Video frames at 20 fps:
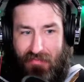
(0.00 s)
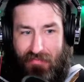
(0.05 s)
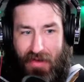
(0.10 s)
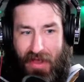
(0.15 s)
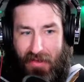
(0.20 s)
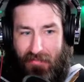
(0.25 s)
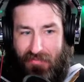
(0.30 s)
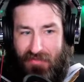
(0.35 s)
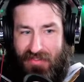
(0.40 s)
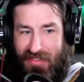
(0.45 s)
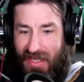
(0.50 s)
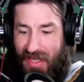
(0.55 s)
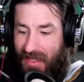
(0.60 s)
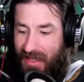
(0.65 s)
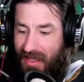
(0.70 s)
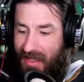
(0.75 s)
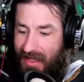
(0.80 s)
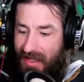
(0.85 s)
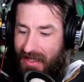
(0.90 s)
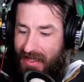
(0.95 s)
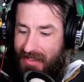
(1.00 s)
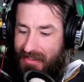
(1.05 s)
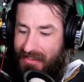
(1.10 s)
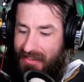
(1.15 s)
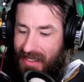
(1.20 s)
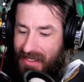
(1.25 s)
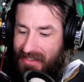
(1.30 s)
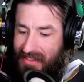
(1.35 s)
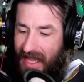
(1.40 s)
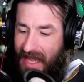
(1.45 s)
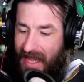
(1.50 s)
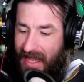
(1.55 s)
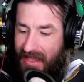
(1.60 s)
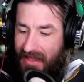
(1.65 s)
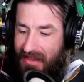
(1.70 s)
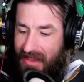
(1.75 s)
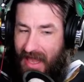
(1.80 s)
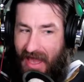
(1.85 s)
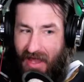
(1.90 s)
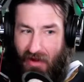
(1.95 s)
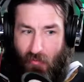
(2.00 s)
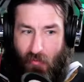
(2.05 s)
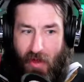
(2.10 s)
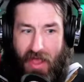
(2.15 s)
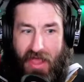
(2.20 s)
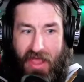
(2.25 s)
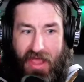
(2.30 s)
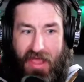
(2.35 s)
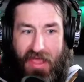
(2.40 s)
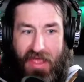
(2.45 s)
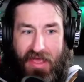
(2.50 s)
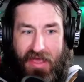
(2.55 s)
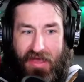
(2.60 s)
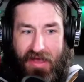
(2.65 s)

the pipe snake, takes that away.